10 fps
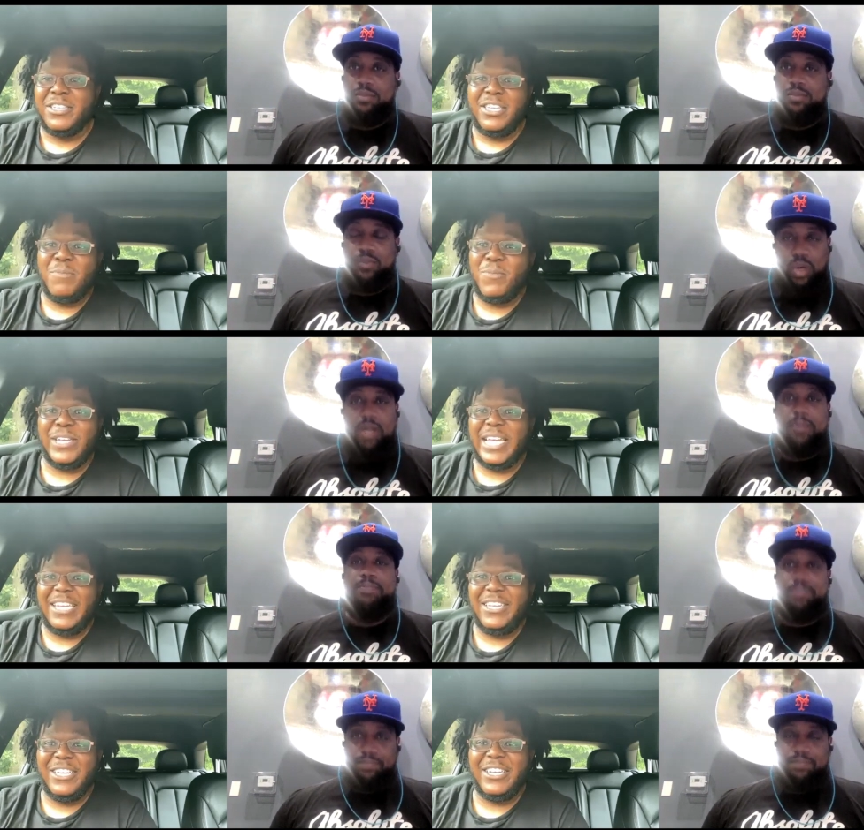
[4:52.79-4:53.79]
Speaker 1: Keep putting right. out the
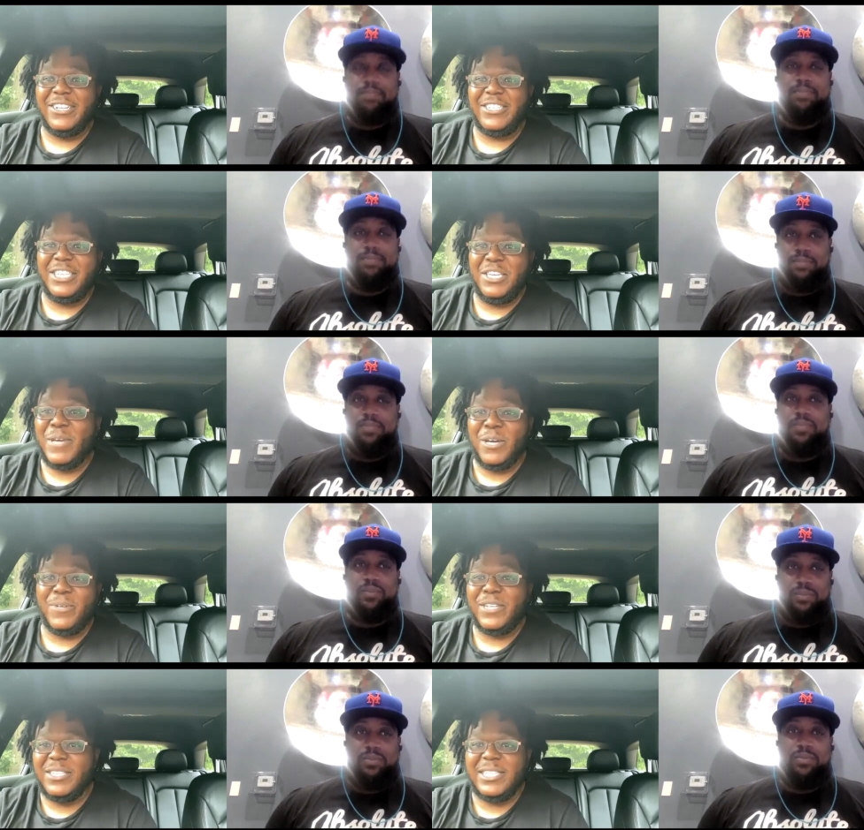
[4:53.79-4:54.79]
good energy. Keep
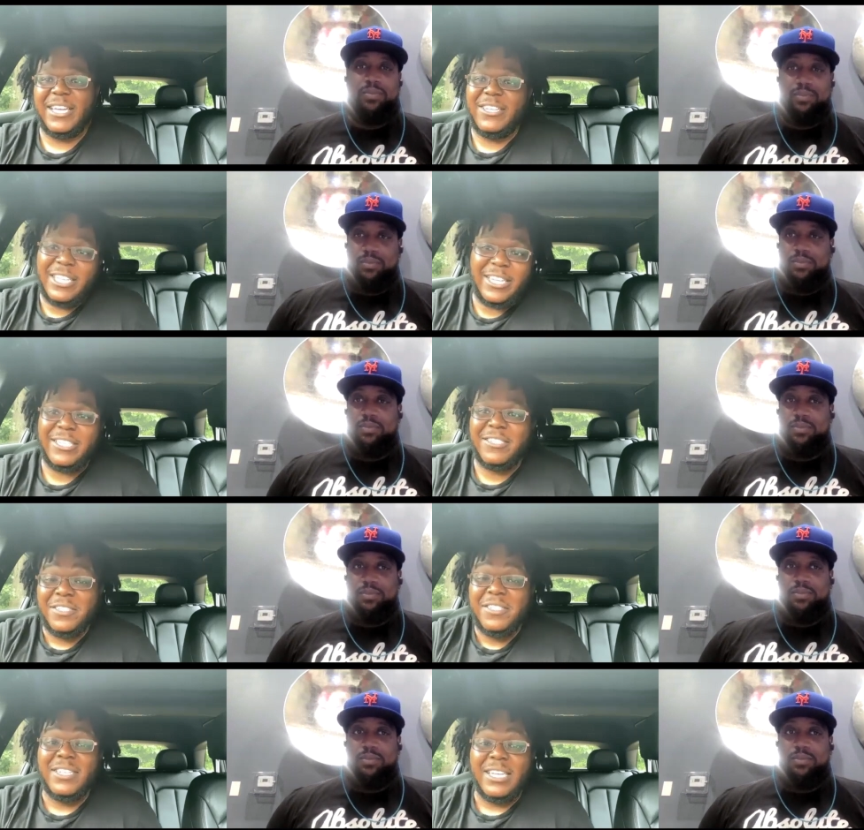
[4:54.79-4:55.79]
us out. Like
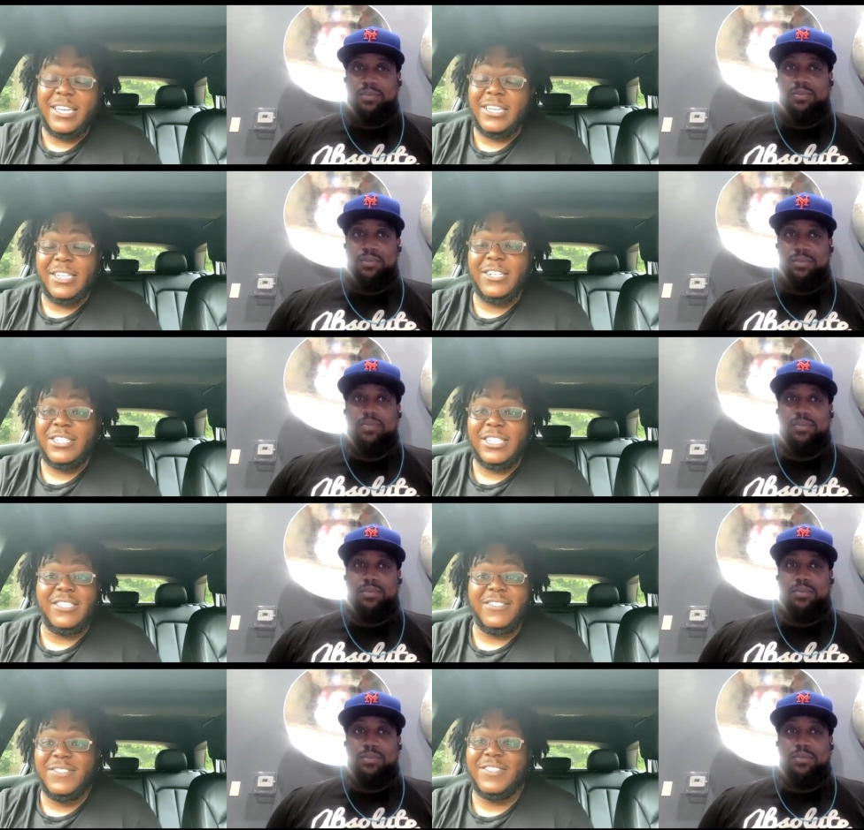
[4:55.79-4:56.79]
yeah, energy
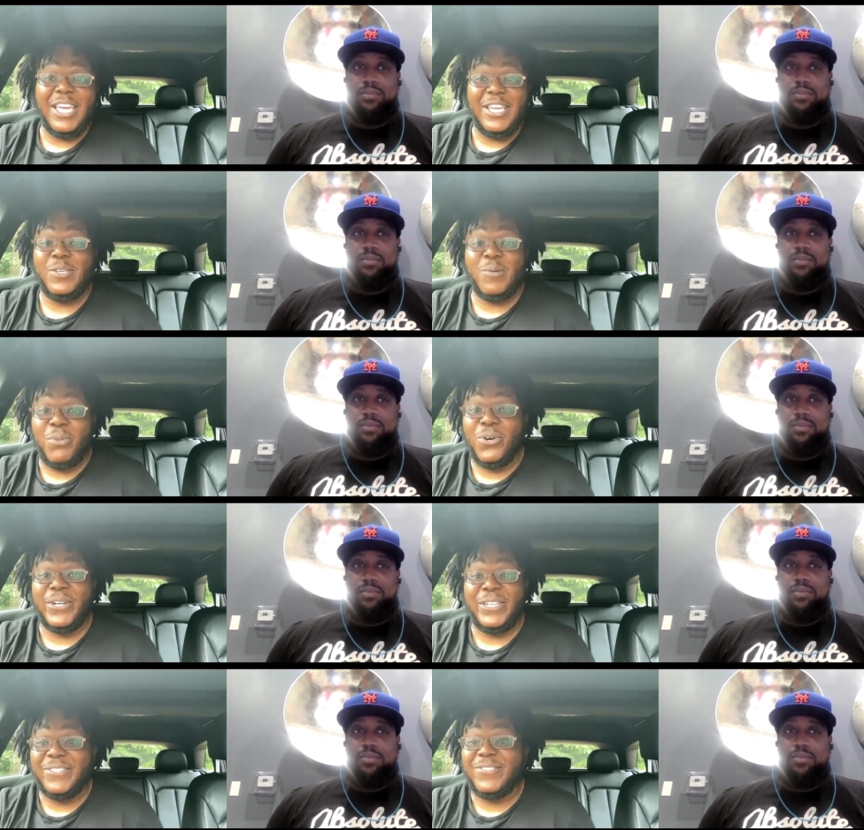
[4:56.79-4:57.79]
is
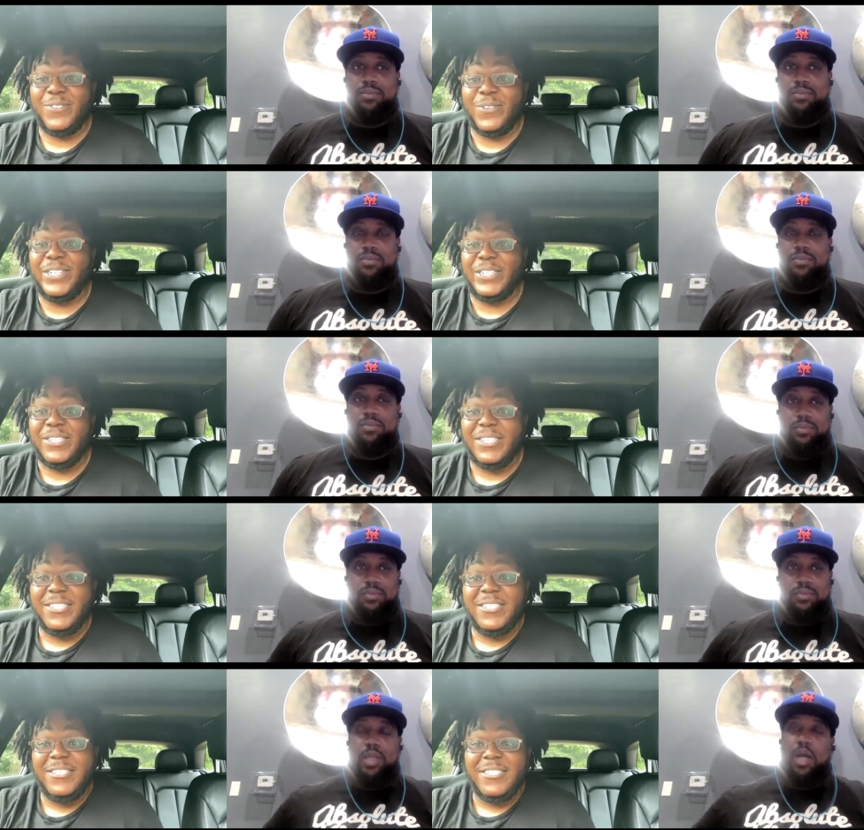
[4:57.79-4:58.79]
important for real.
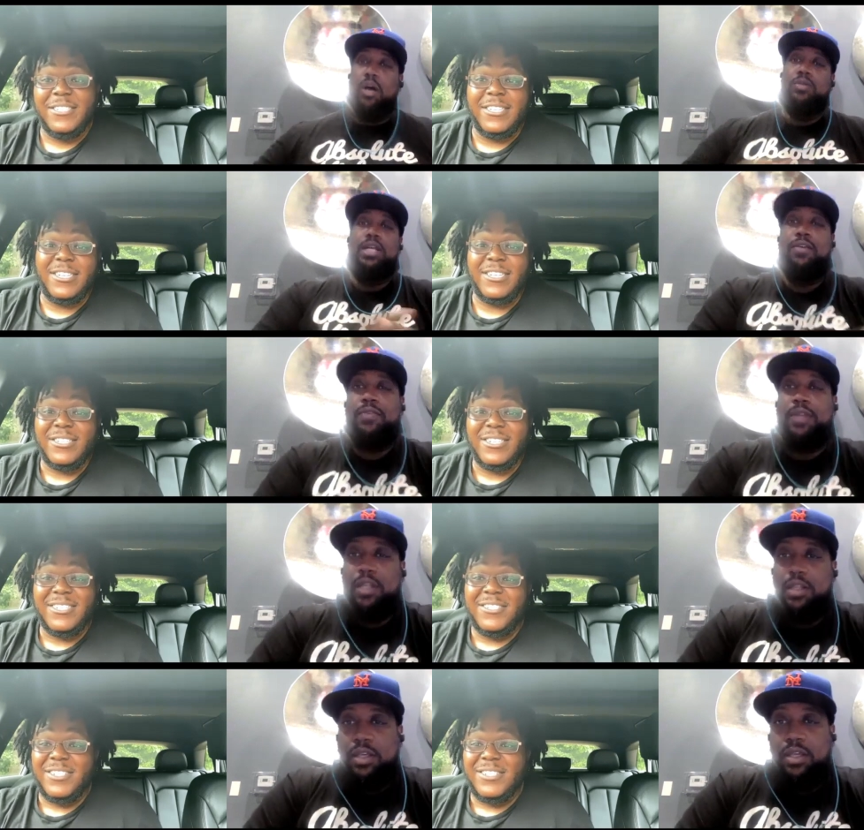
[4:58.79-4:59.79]
Speaker 2: Oh, yeah.
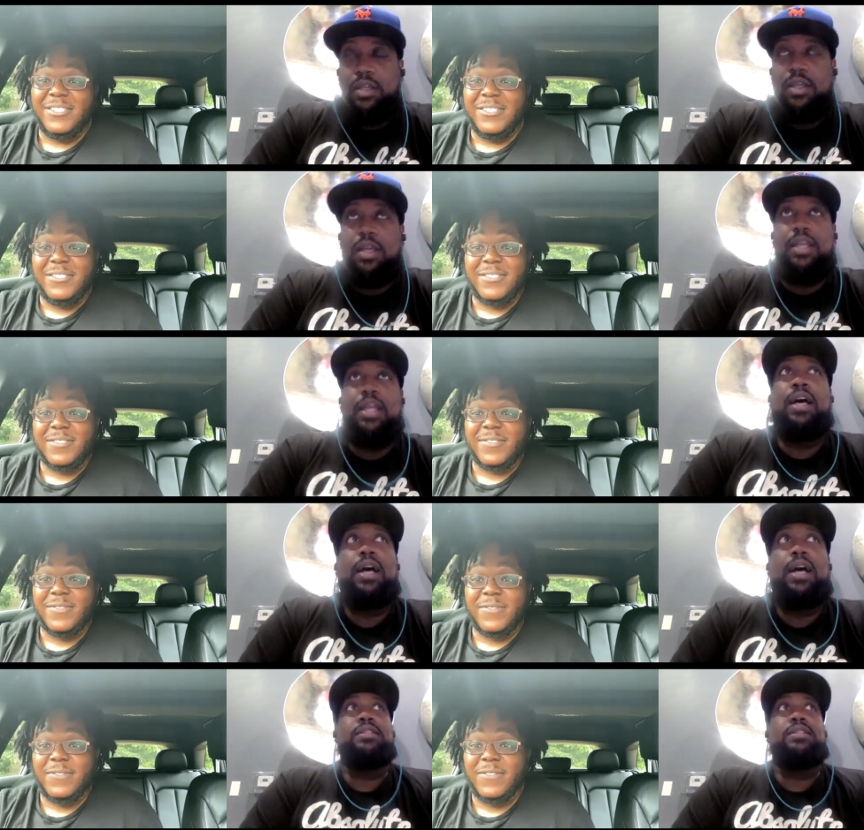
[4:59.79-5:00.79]
definitely. And I, I
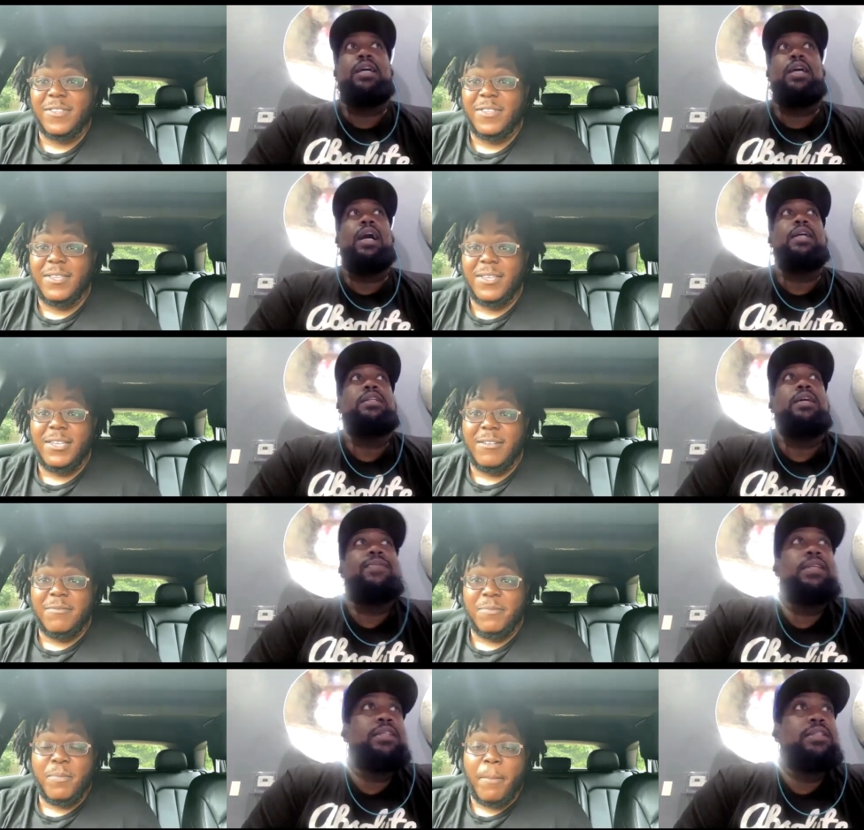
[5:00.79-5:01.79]
could say I could
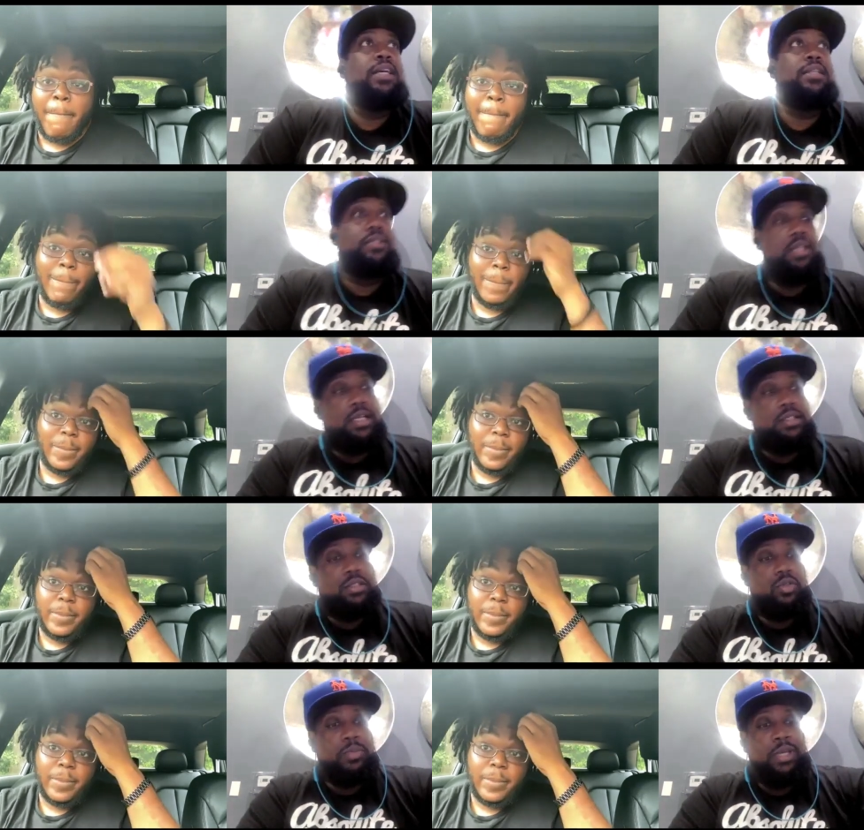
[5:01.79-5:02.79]
definitely attest to that
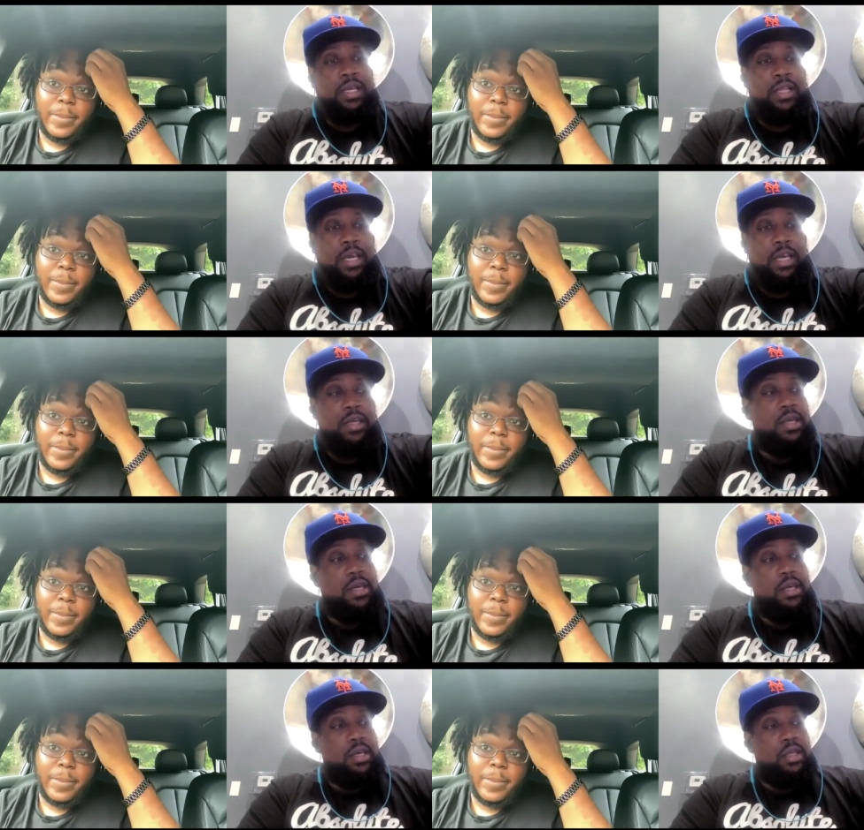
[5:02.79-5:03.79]
too, man. Like
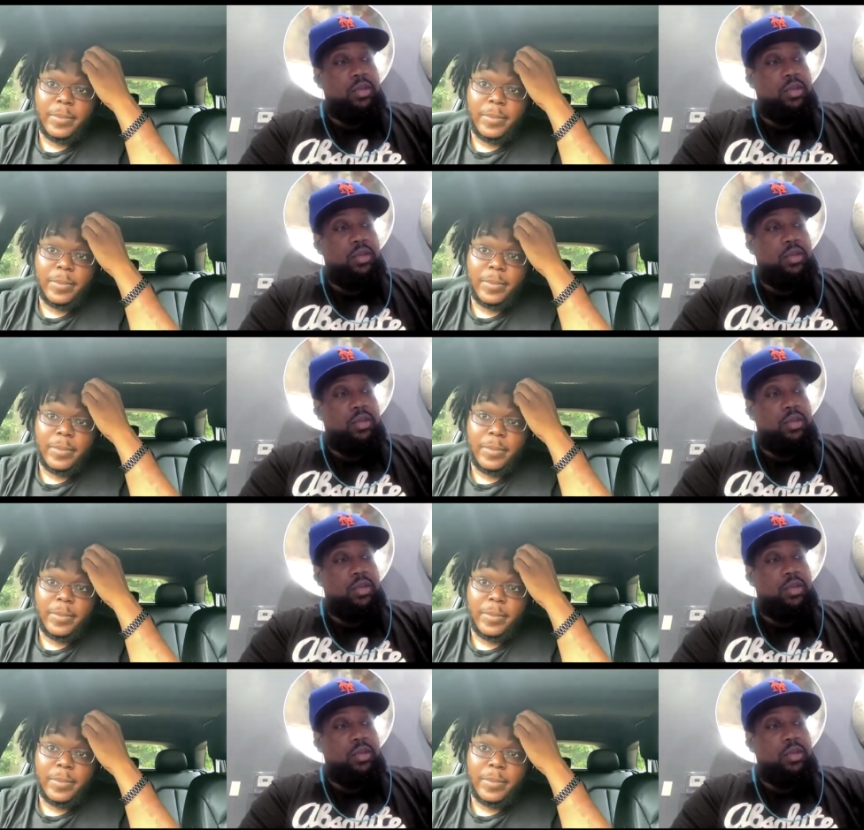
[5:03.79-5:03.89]
the